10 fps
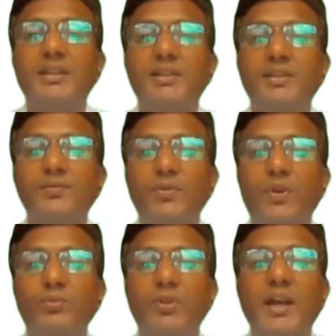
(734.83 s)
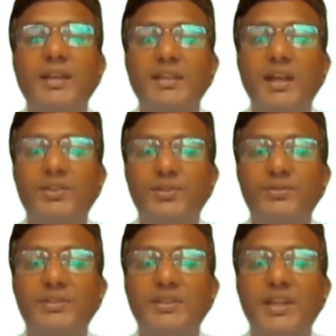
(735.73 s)
These formulas are
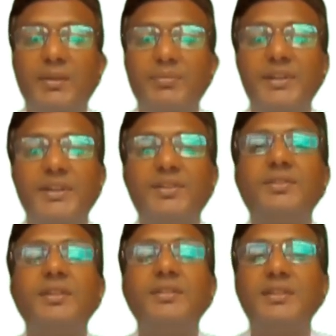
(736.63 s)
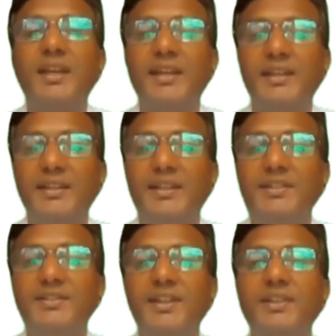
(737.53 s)
used in the applications like heat
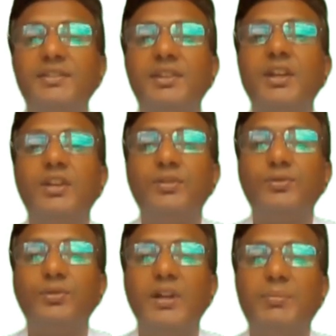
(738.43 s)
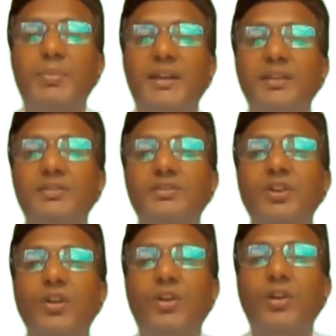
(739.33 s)
sinks, solar panels,
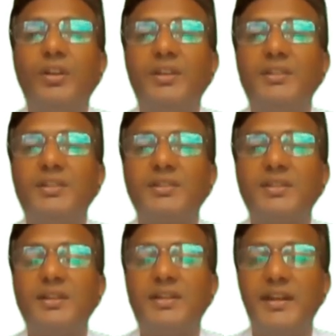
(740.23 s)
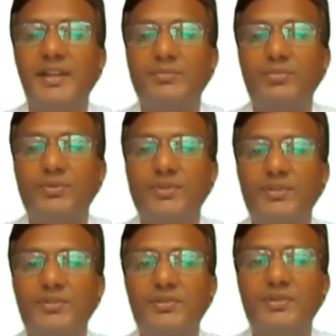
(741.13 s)
or industrial drying
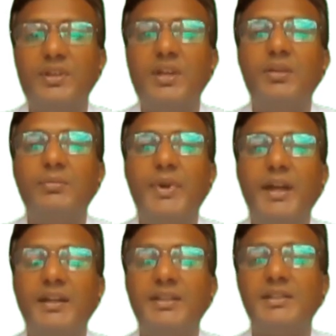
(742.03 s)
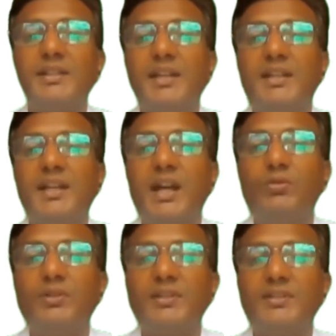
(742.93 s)
process. By understanding
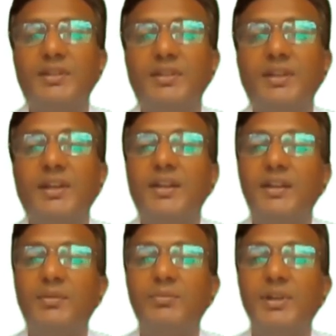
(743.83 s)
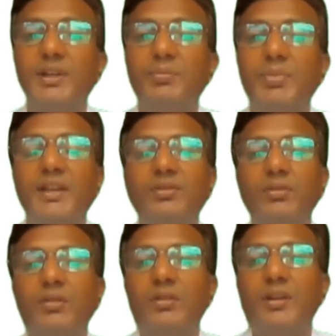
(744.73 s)
how Nusselt number depends
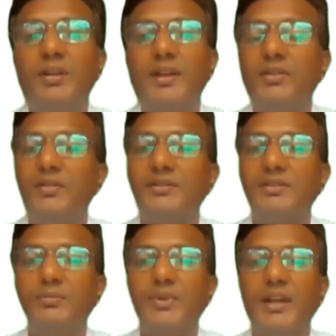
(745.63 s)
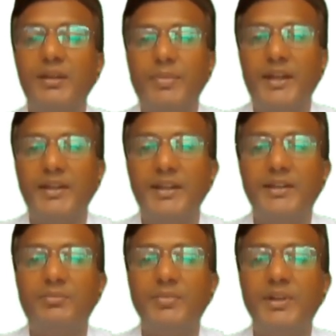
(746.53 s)
on Reynolds number and Prandtl
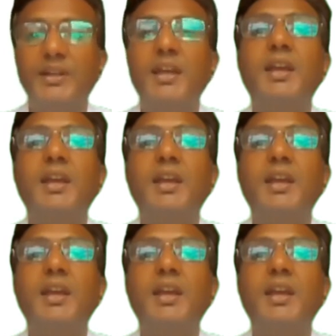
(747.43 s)
number,